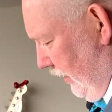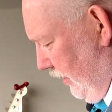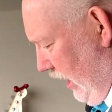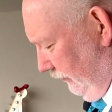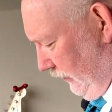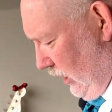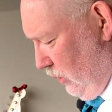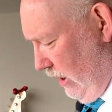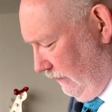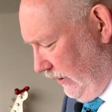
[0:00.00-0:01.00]
Therefore,
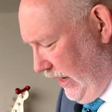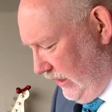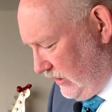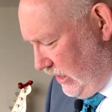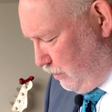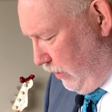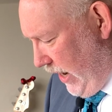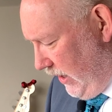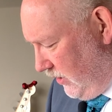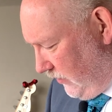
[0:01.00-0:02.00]
whoever eats this
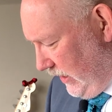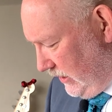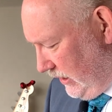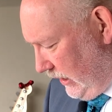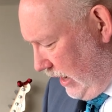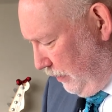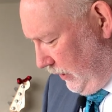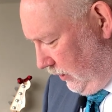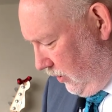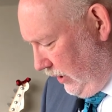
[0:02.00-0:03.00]
bread and drinks the cup of
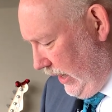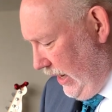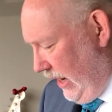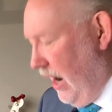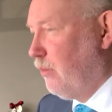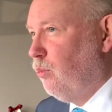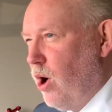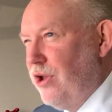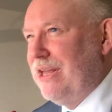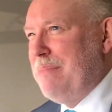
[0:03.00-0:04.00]
the Lord in an
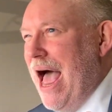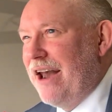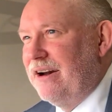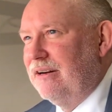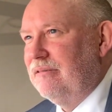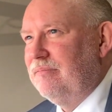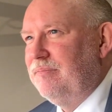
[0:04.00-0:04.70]
unworthy manner.